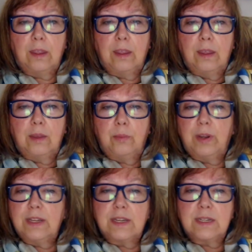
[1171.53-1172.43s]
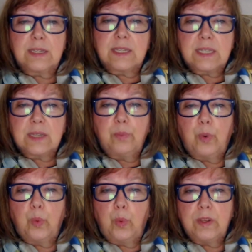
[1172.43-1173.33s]
but it is the simple
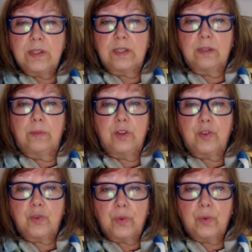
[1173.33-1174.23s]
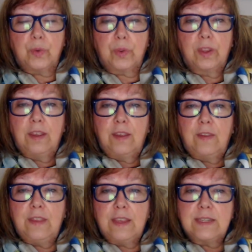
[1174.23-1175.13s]
wisdom and truth in
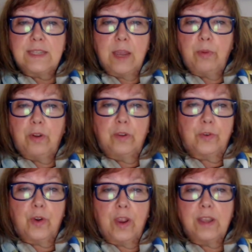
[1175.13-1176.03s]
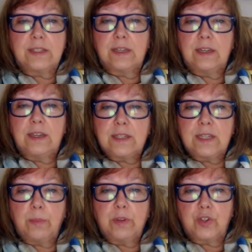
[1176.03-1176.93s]
the example of Christ and his
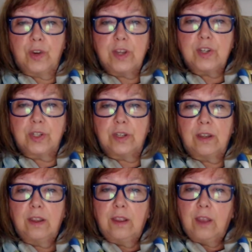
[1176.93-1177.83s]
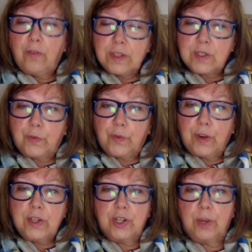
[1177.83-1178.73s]
demonstration of his
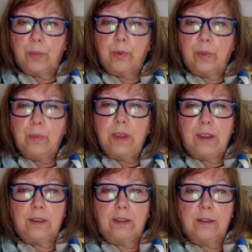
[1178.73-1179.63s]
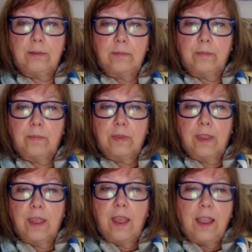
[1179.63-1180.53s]
friendship with me.
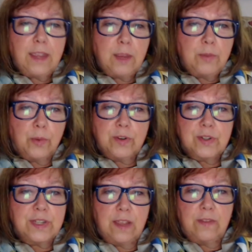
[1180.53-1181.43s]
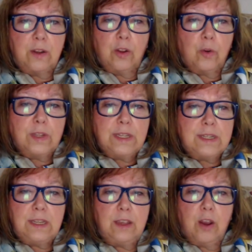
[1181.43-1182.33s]
I came to understand that not only did
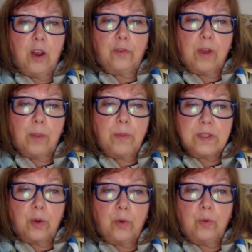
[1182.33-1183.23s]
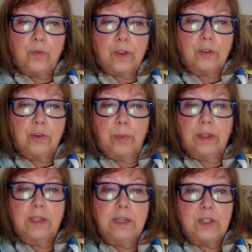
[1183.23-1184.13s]
he offer up his own
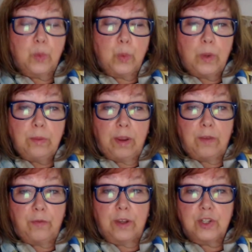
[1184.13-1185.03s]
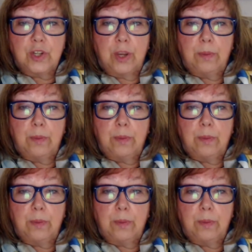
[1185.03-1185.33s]
vulnerability to win my friendship,